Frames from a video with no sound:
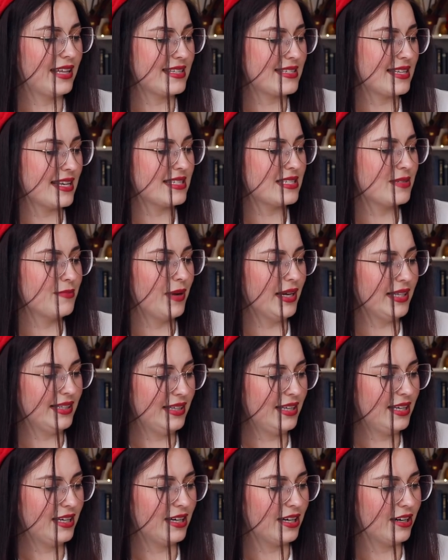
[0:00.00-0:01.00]
that says, "My
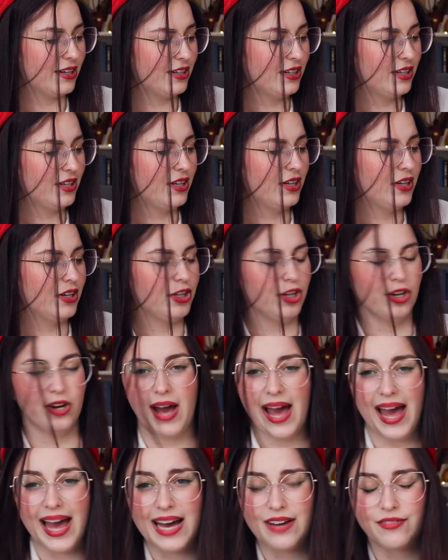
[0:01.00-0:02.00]
dear, you
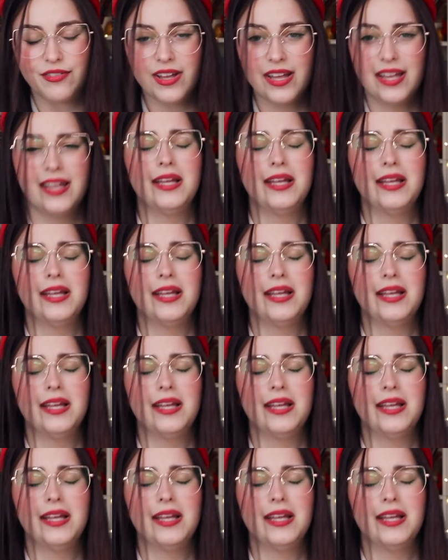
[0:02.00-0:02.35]
have